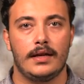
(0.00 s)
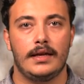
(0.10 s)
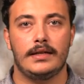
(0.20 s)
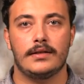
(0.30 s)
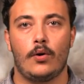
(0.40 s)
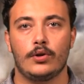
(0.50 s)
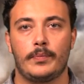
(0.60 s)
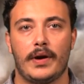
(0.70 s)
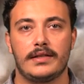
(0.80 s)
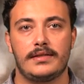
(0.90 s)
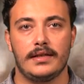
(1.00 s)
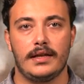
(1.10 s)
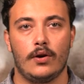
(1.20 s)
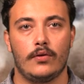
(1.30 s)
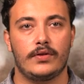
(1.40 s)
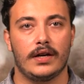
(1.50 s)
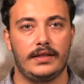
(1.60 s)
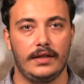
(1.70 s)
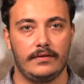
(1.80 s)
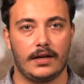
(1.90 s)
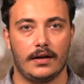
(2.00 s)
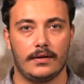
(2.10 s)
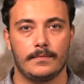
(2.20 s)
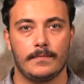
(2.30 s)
in an occupied city of Kadiivka.